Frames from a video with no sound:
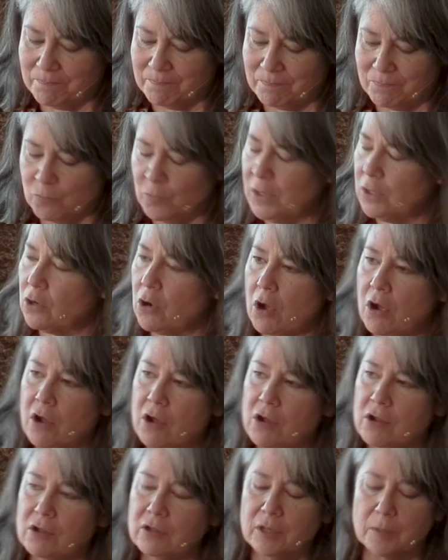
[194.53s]
We could
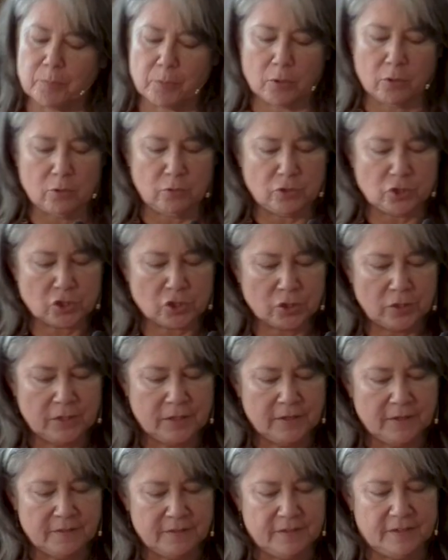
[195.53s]
all approach
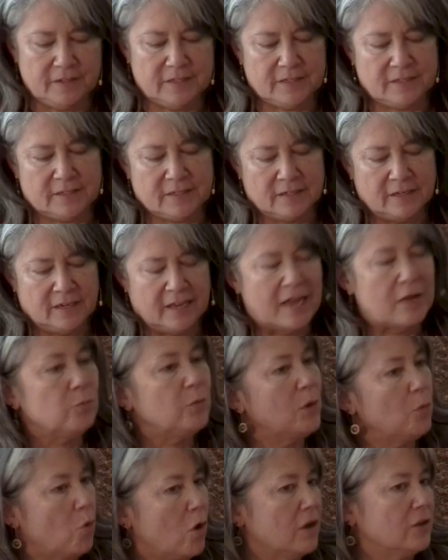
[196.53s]
this, and
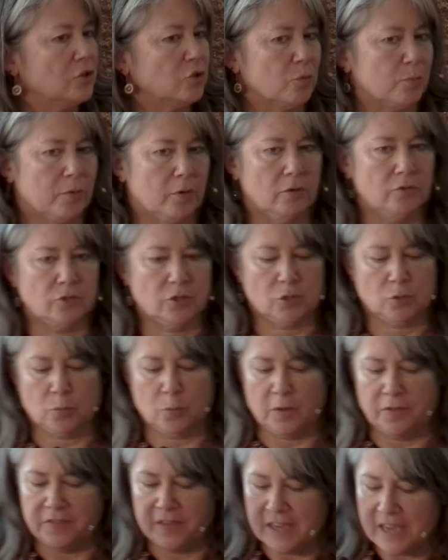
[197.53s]
we want to approach this,
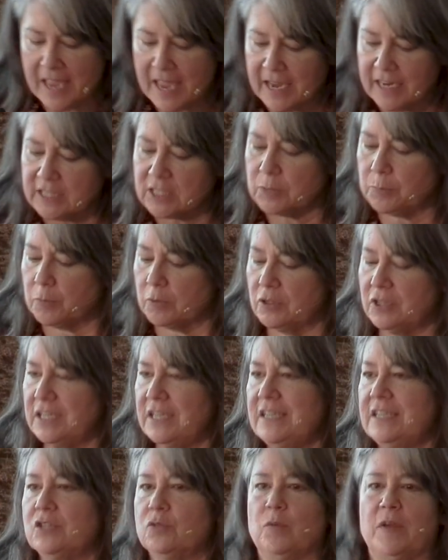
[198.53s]
with the
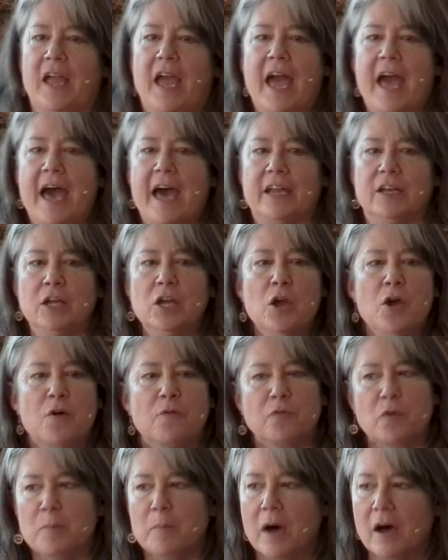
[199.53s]
expertise we had
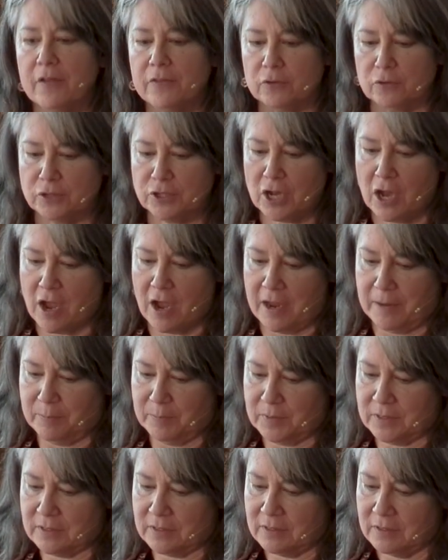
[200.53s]
from other
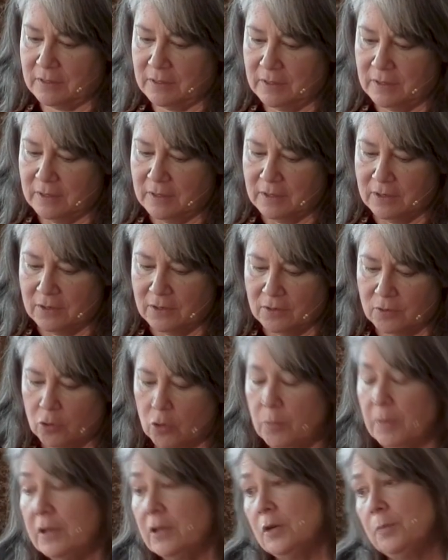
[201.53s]
times.
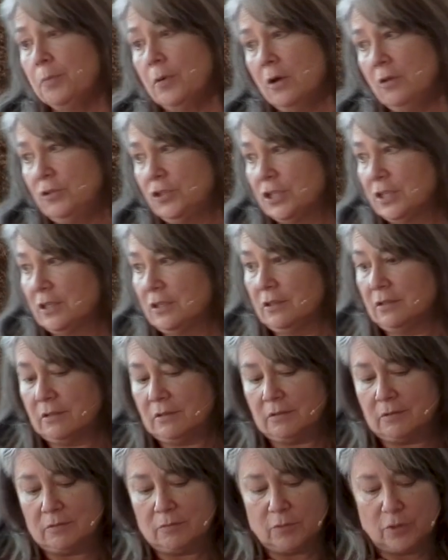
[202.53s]
Or we could approach it
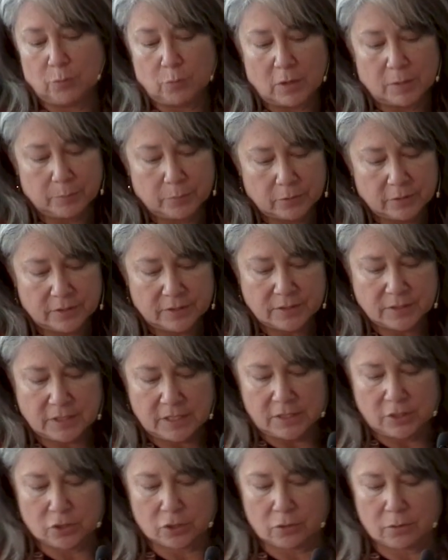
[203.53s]
with what Buddhist
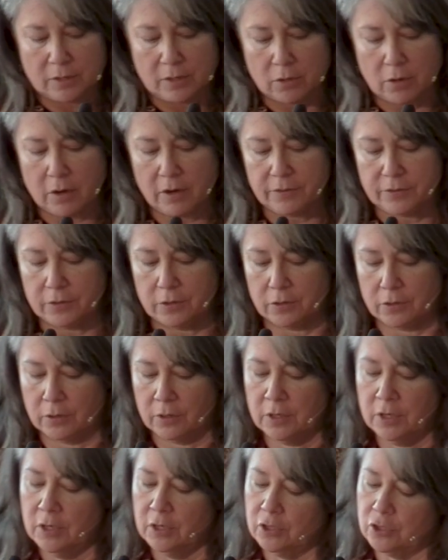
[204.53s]
teacher and author
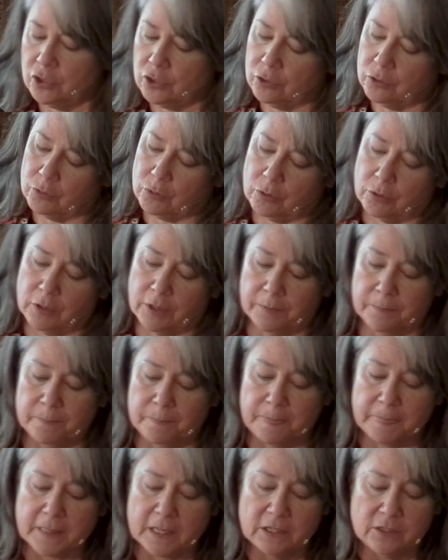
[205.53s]
Shunryu
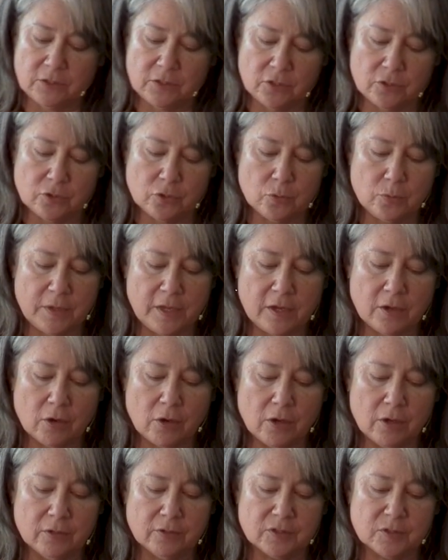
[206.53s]
Suzuki
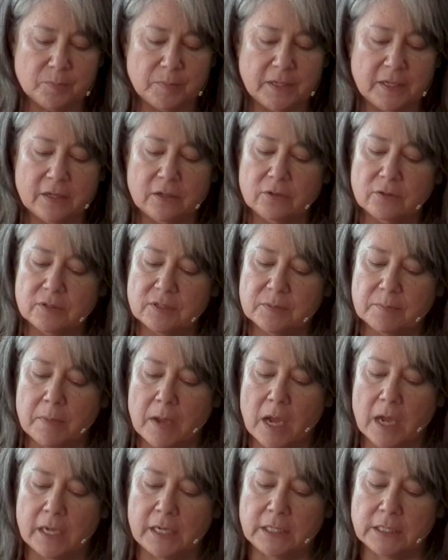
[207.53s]
calls beginner's
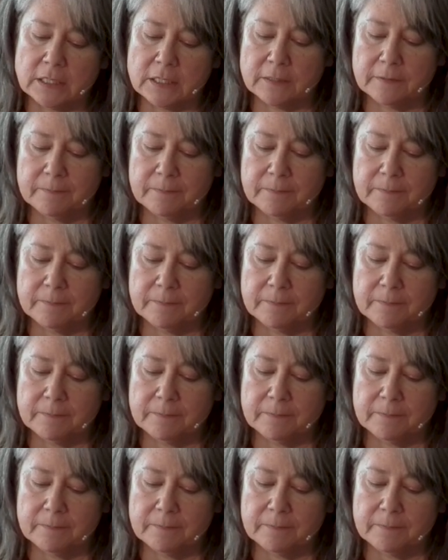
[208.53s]
mind.